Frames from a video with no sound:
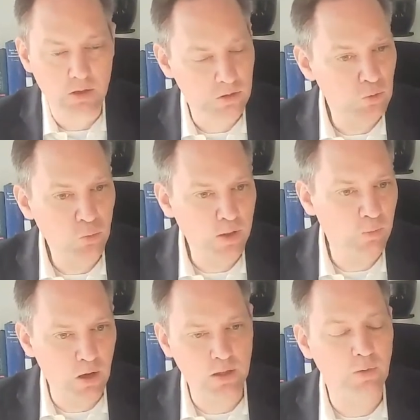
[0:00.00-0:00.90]
So we
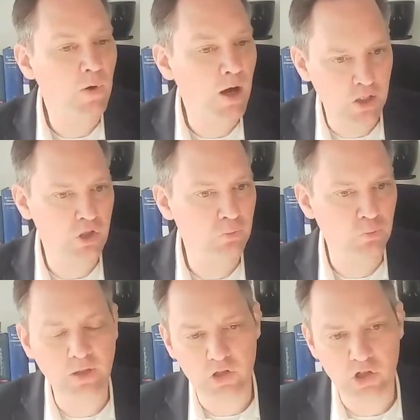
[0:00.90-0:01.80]
wonder why should
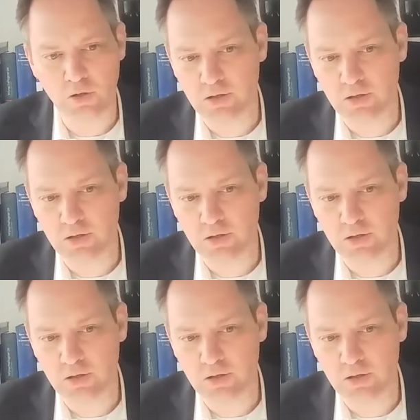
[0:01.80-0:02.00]
we show